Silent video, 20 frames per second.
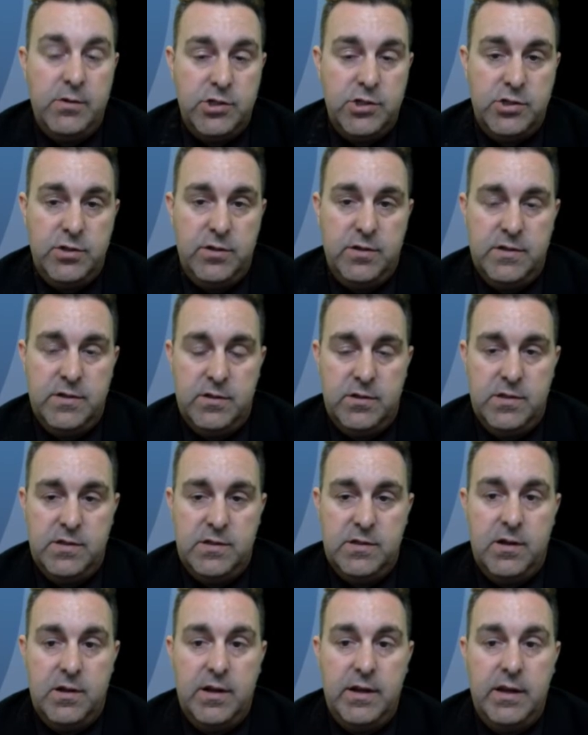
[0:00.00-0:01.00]
students are
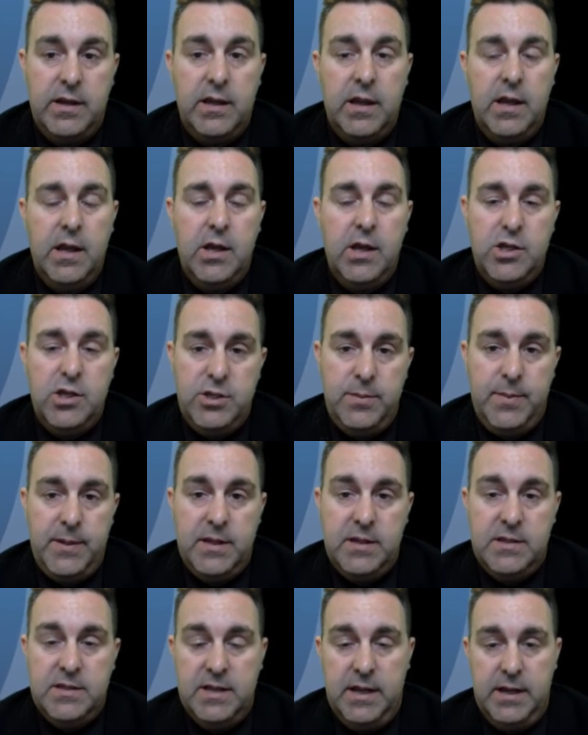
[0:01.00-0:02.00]
designing shipping
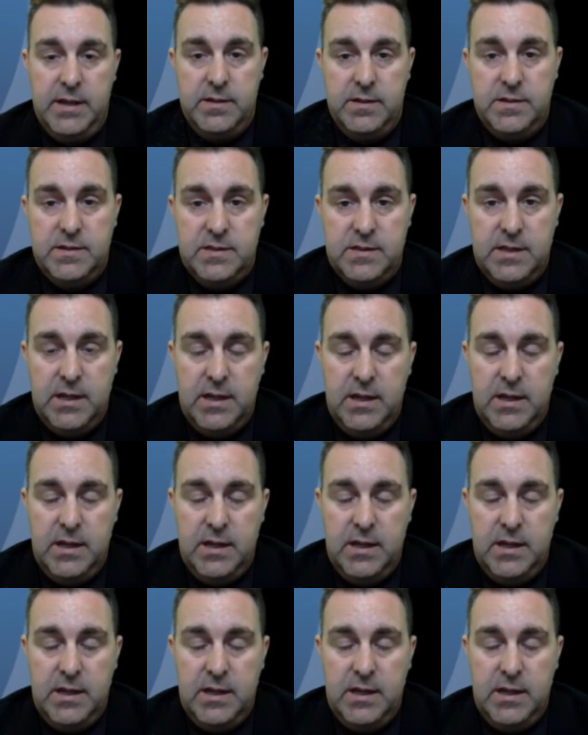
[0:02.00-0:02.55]
containers